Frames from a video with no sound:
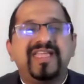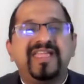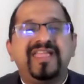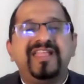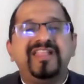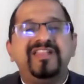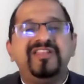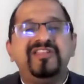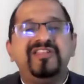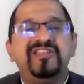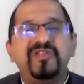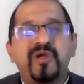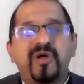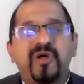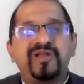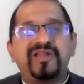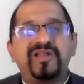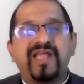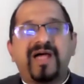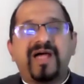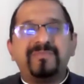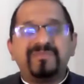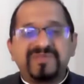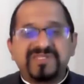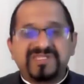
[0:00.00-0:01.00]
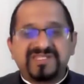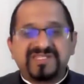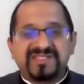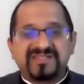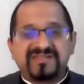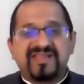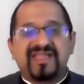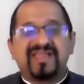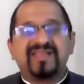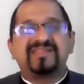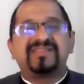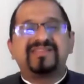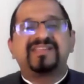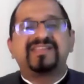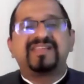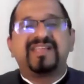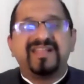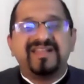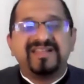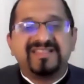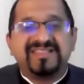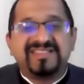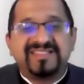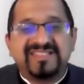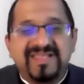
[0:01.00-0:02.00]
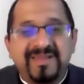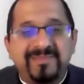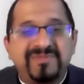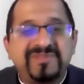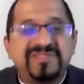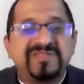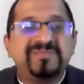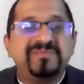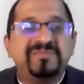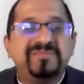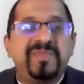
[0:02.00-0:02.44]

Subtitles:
in not abstract concepts,